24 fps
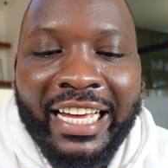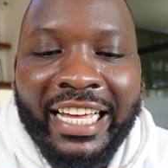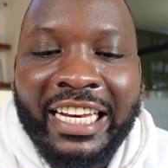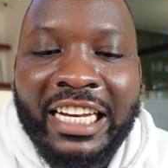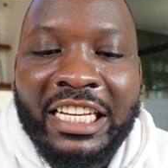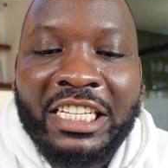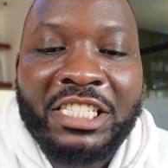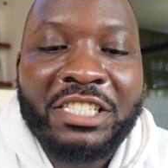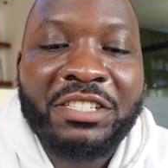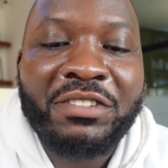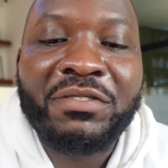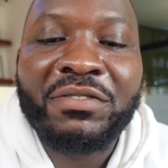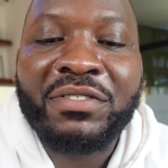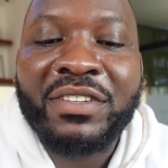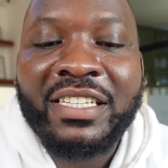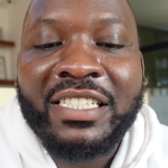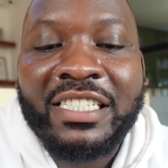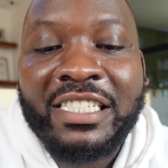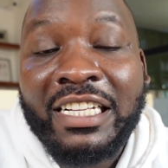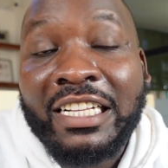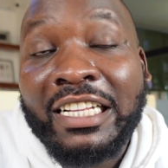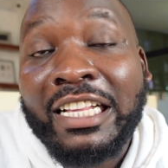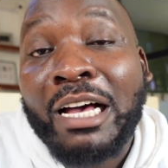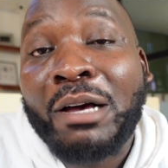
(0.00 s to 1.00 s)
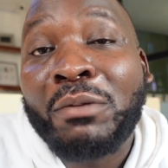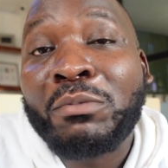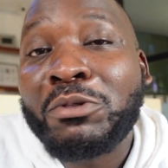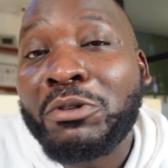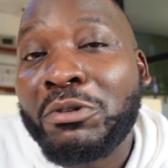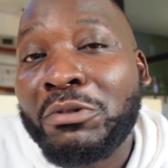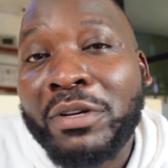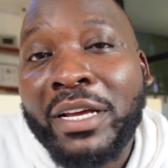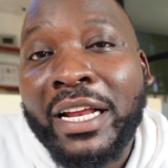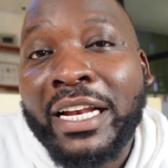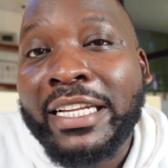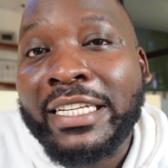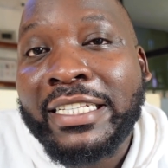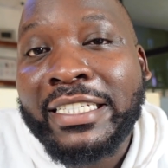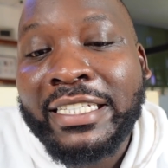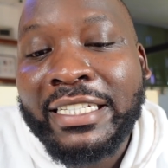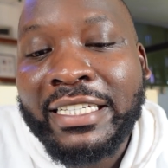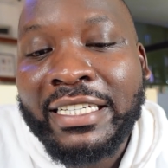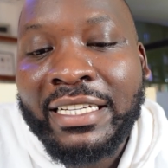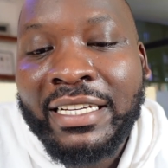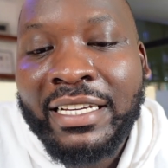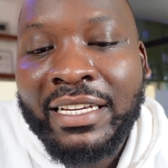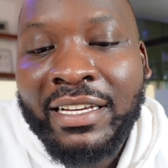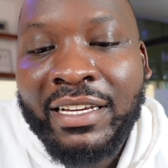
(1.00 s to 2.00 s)
and achieving shall come to
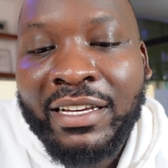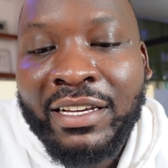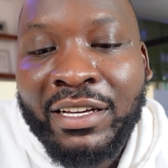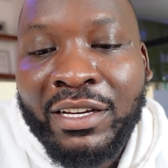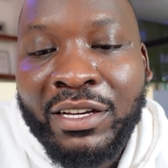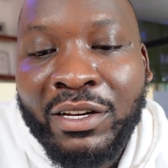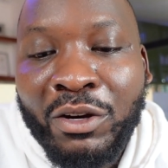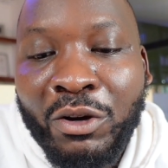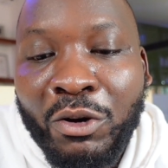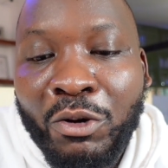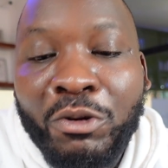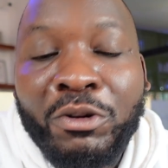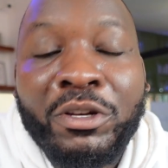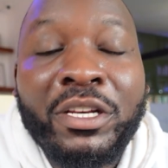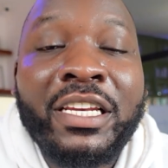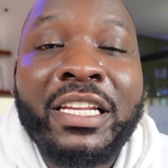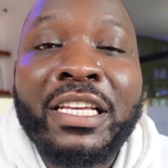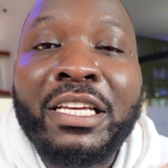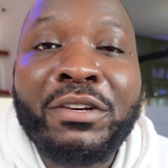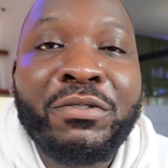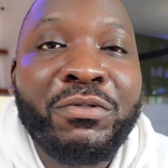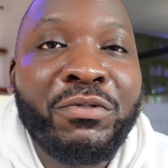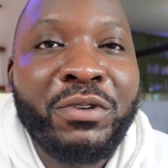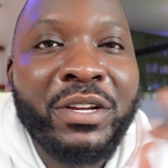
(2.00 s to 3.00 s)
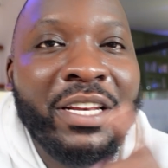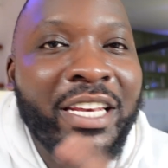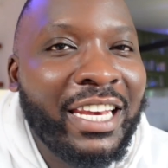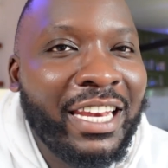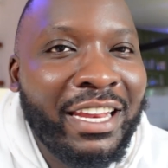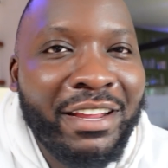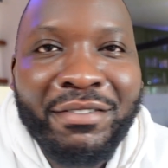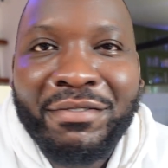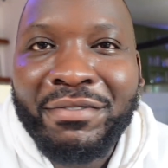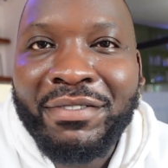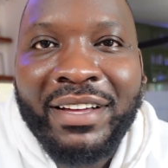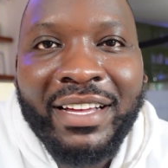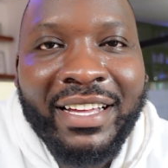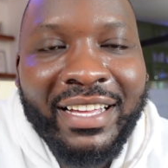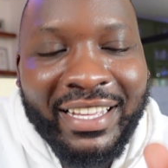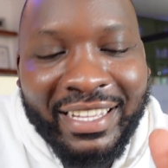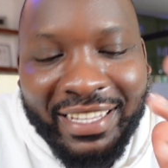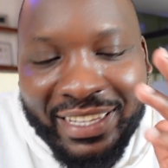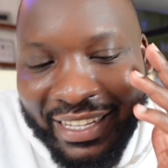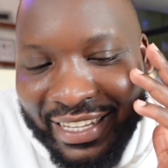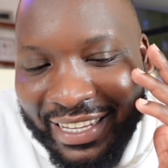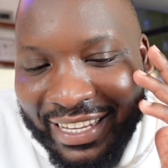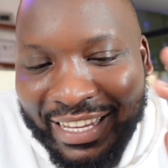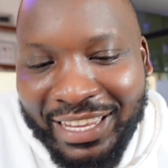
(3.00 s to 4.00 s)
reality only if we never,
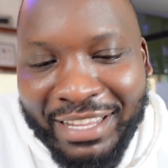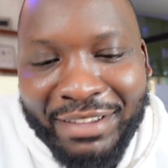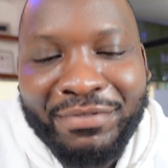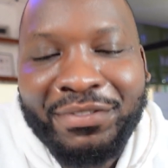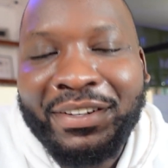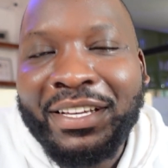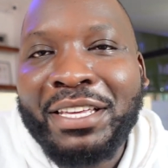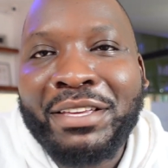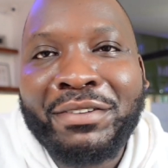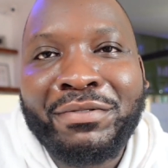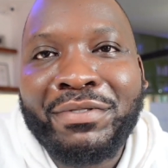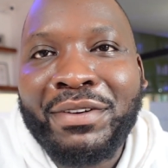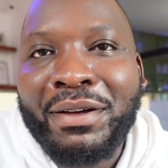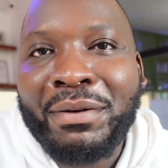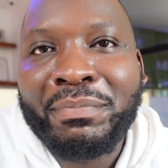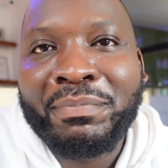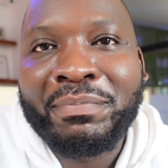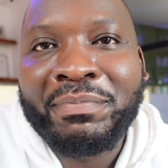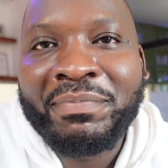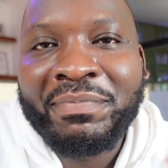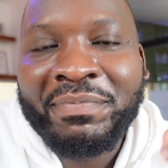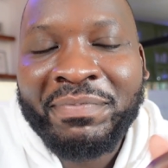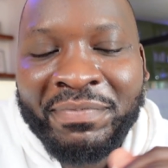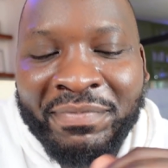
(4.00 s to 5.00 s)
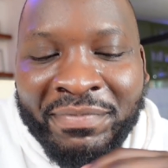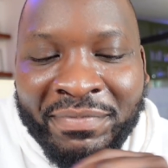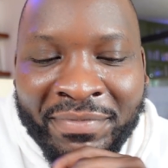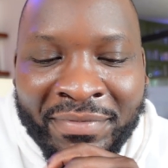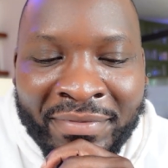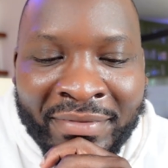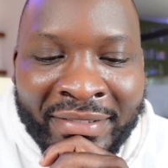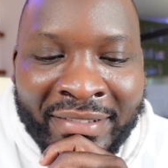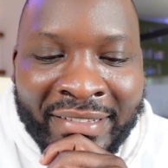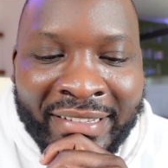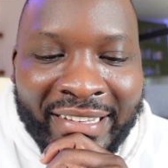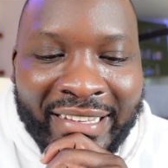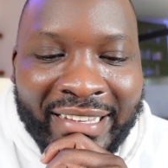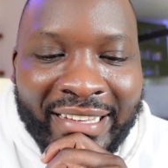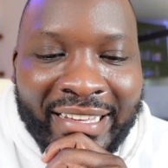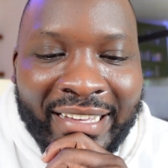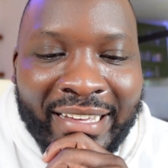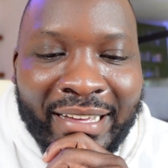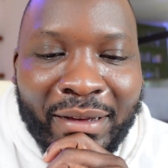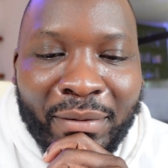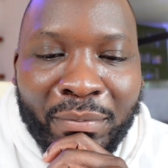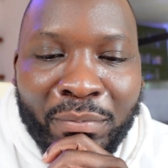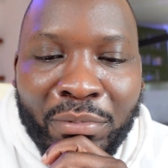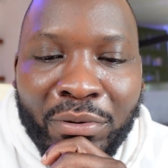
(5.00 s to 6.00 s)
ever give up.
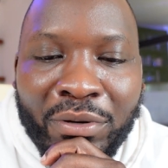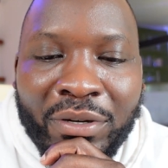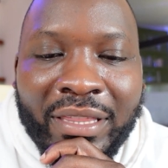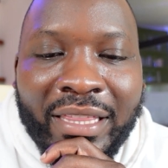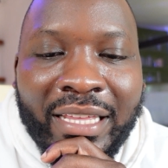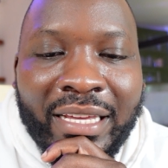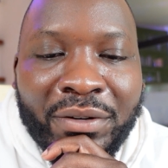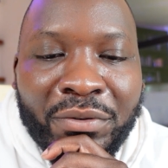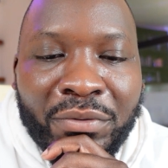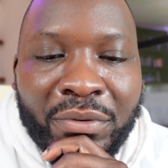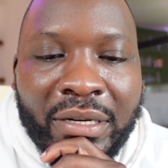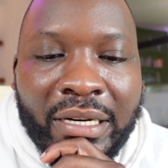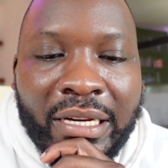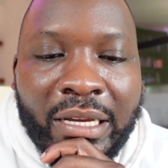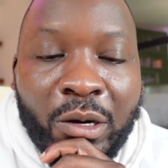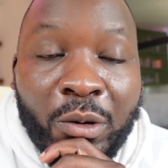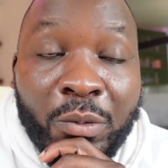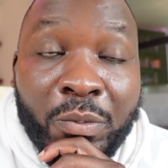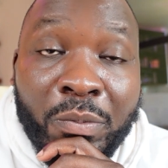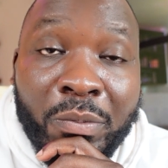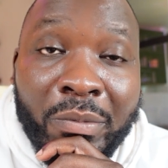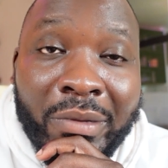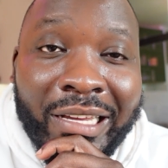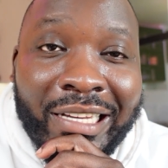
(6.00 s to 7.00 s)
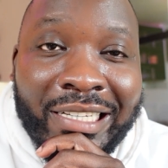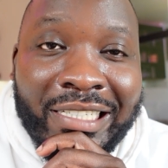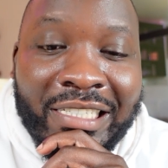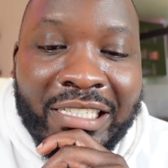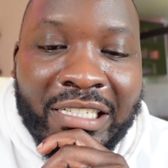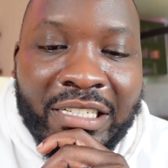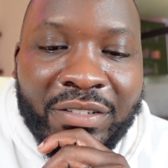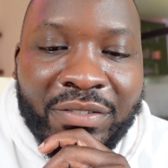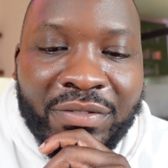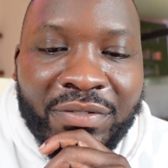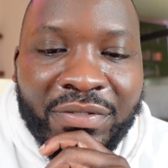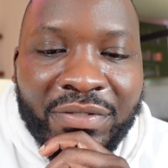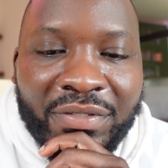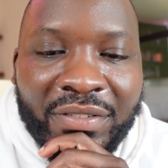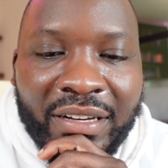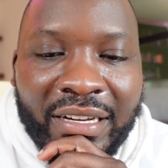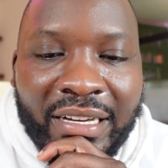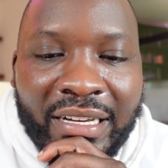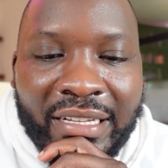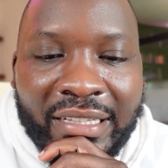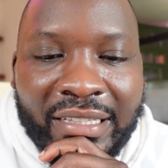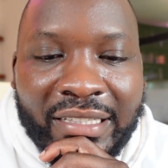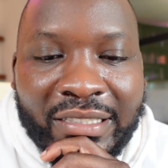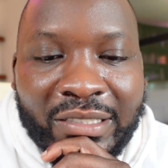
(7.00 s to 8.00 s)
A book that really helped me achieve
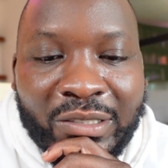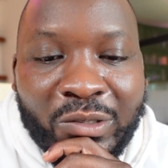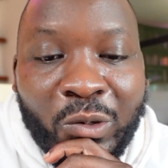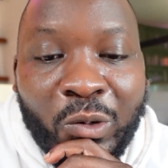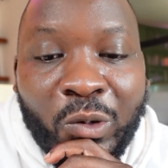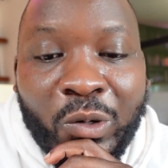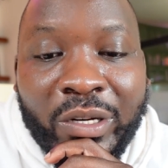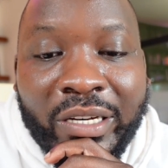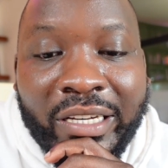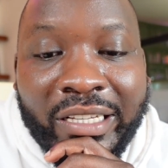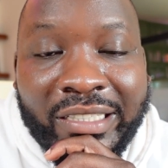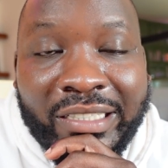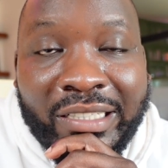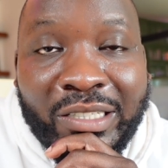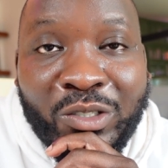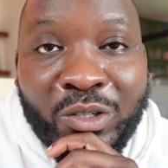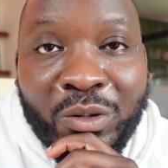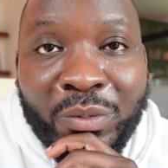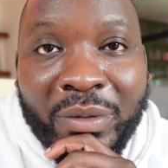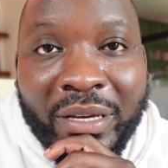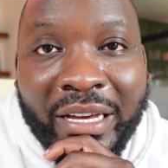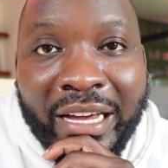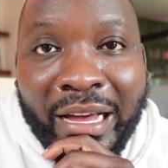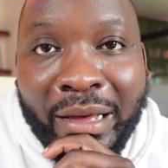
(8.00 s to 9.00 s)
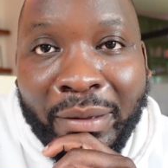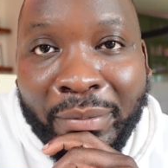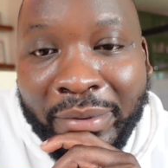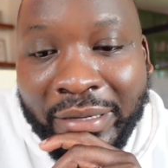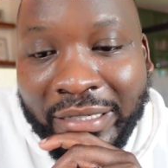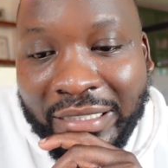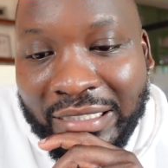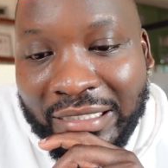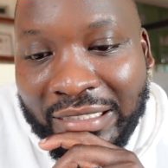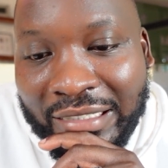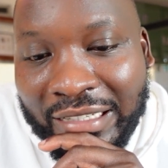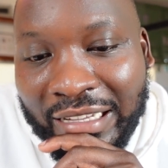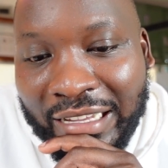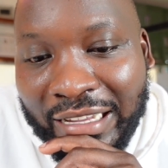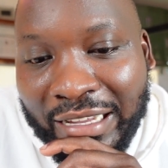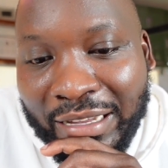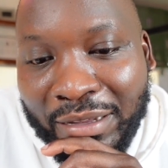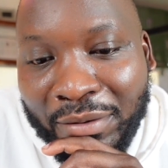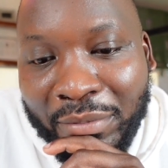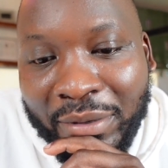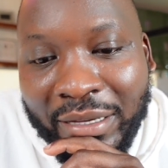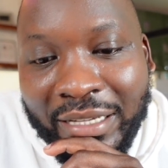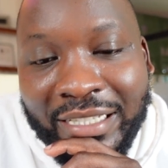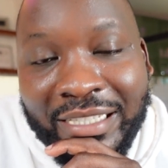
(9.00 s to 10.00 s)
this goal is Atomic Habits
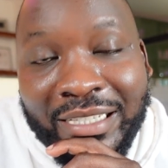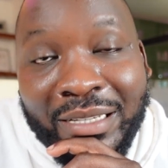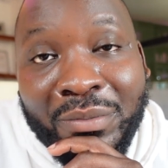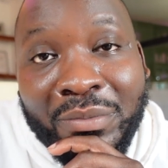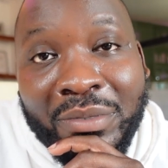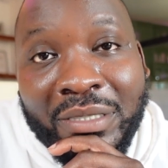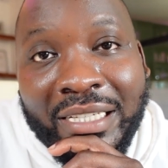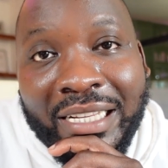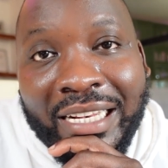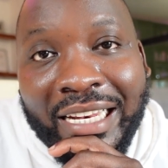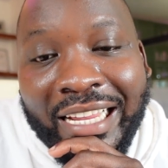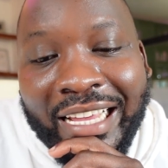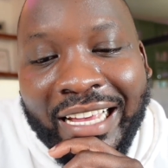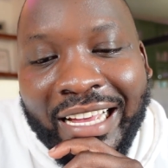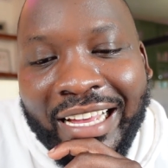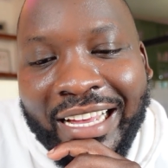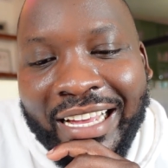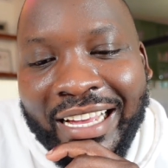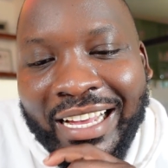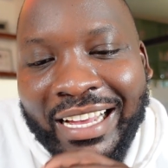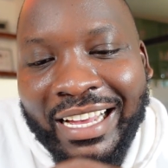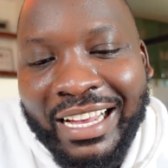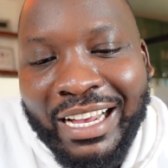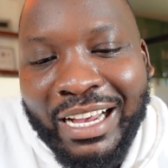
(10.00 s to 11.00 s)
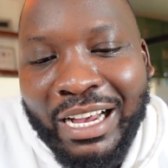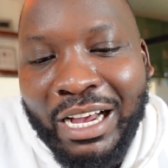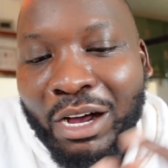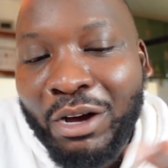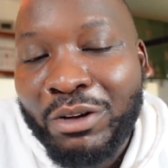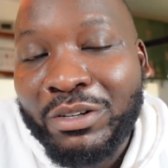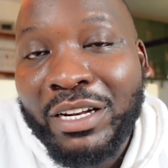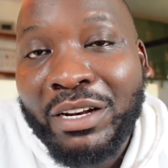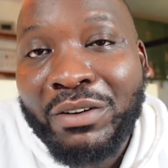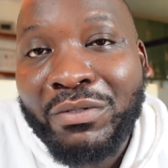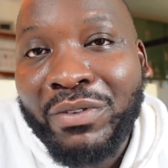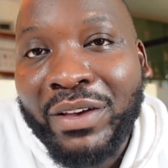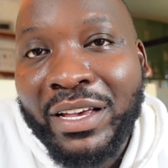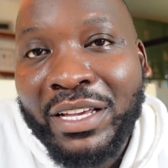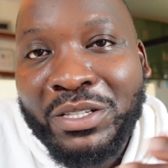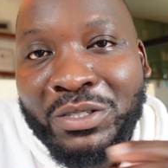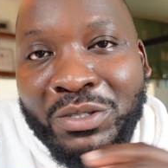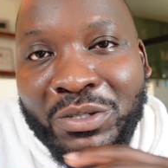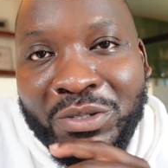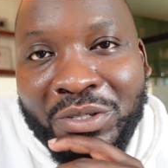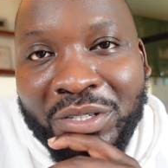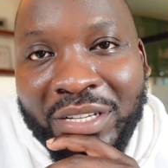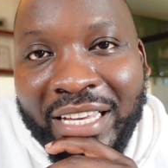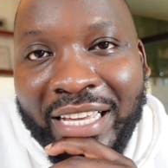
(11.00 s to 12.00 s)
by James Clear. I would advise
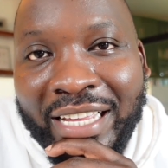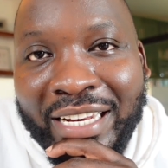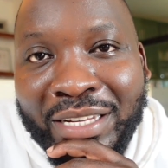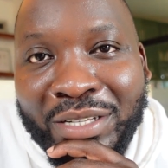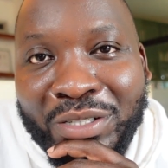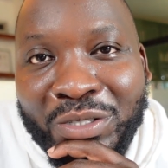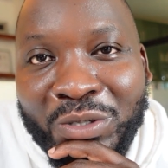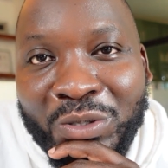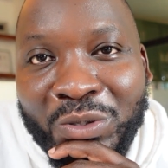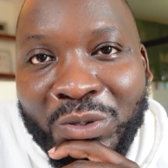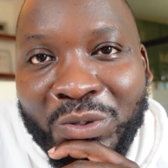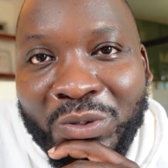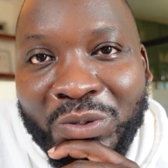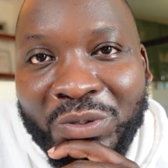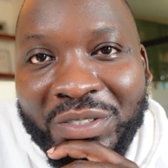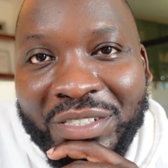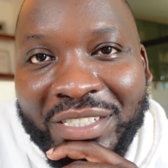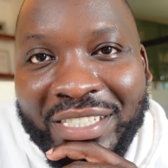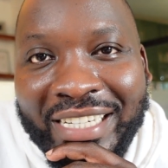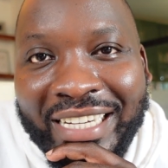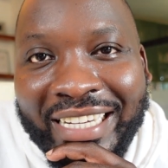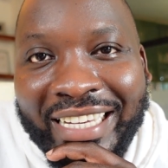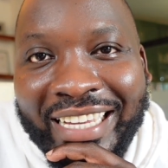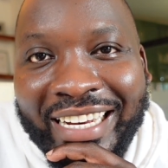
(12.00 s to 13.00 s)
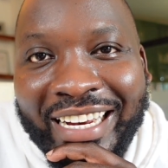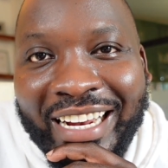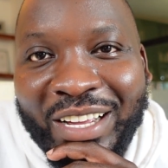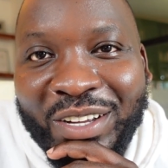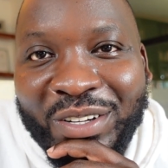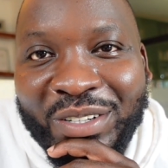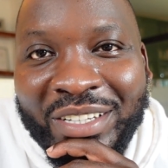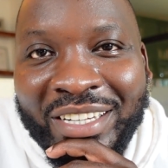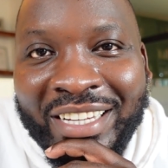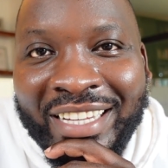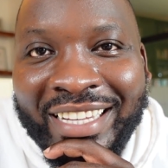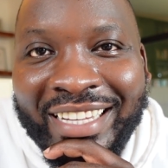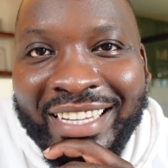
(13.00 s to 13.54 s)
you to get it too, check it out.